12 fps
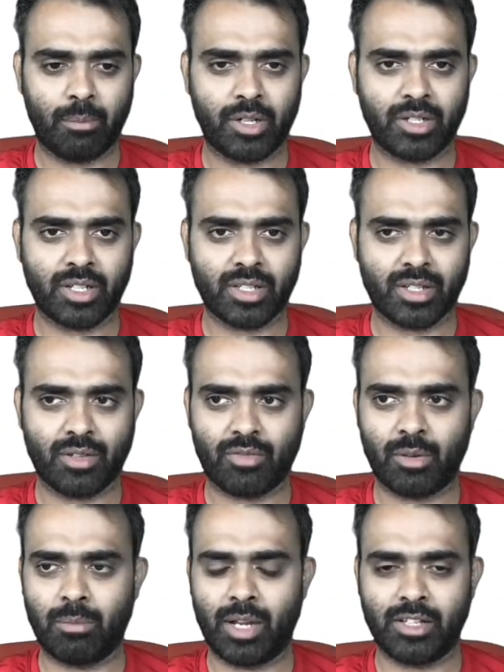purchased
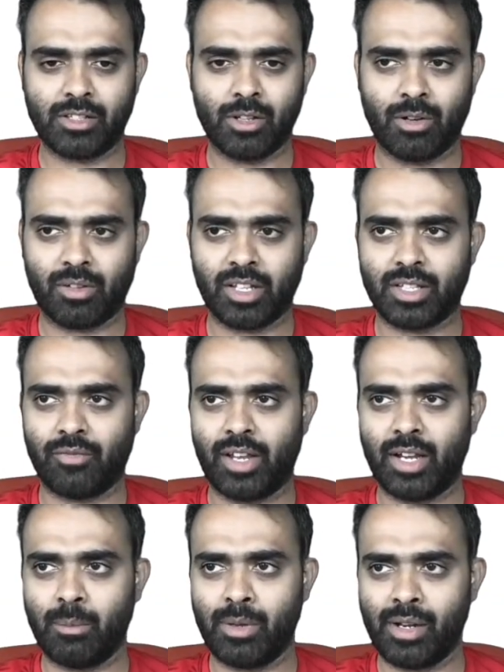from Plain Snout is
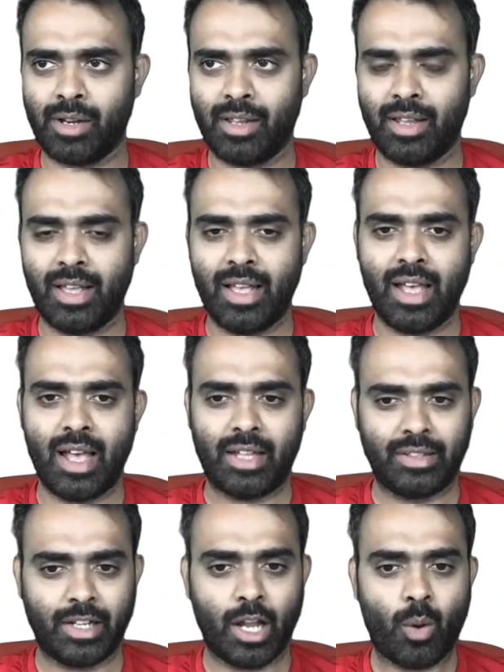available.
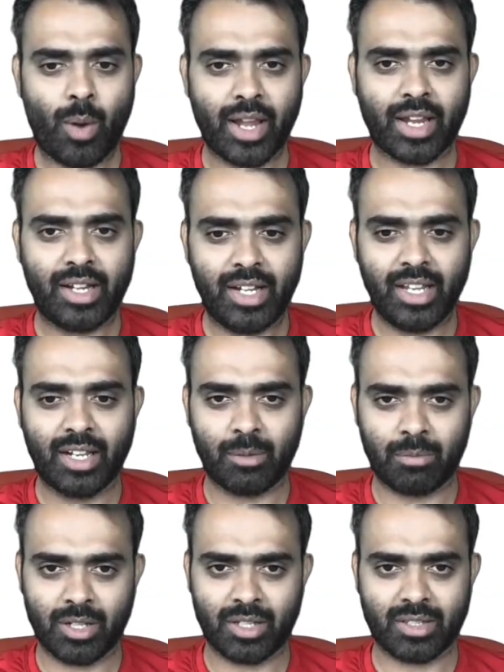Then now I can
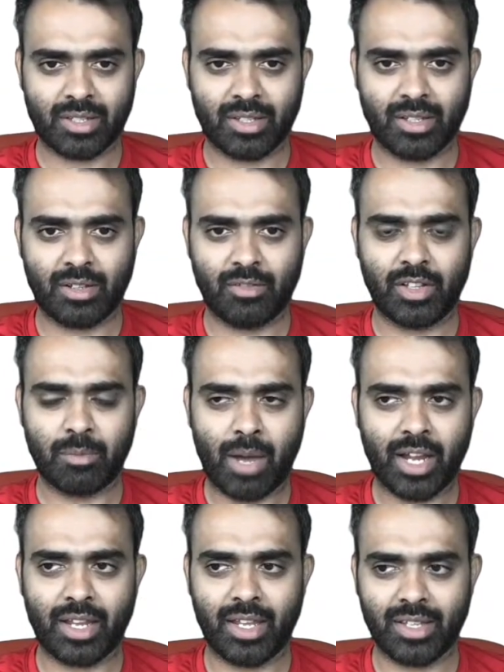decrypt this with
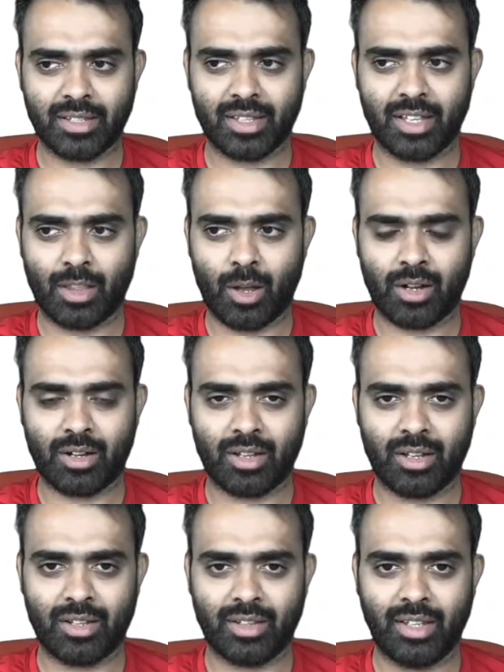my keys and not
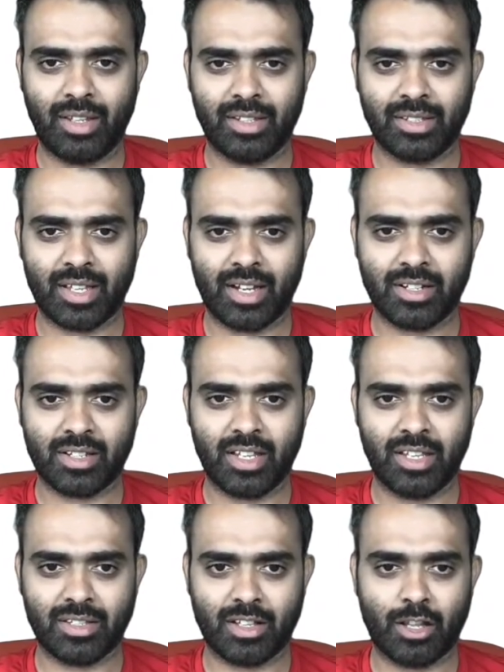the seller's
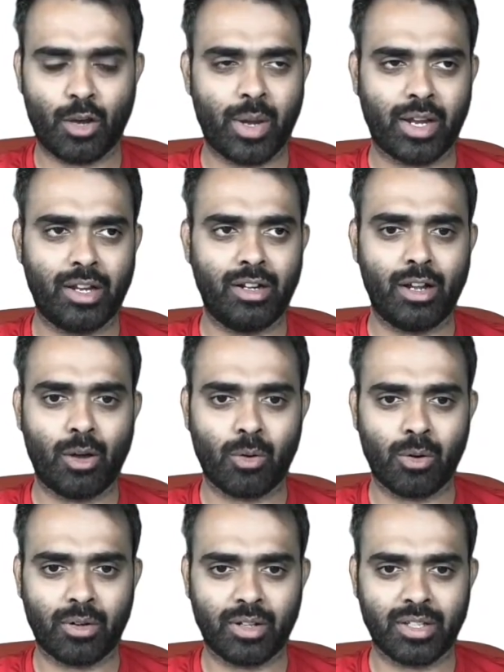keys, and now I can
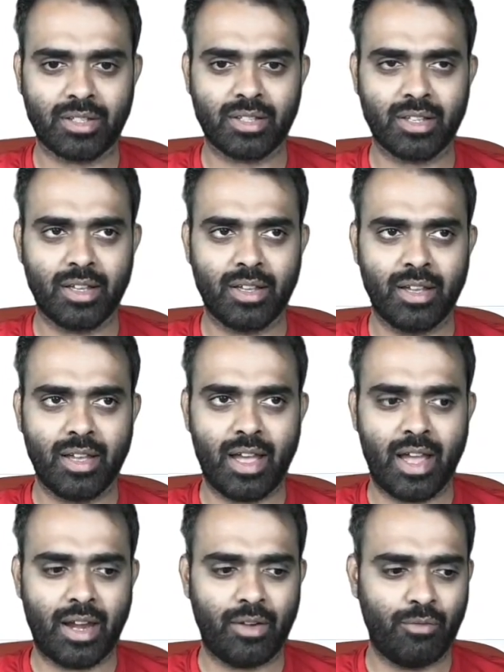download this
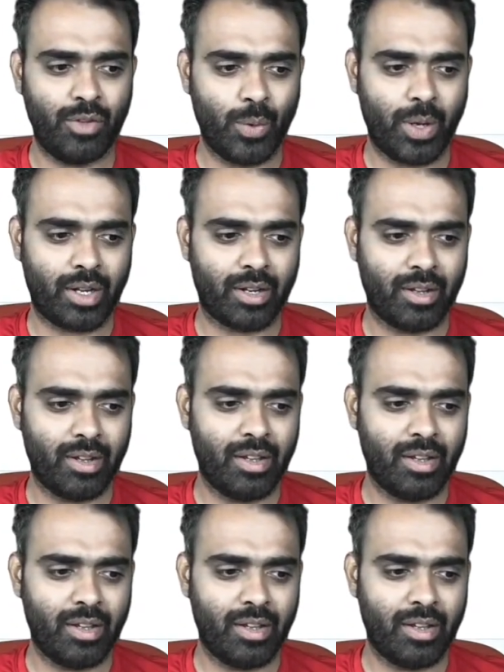and view it.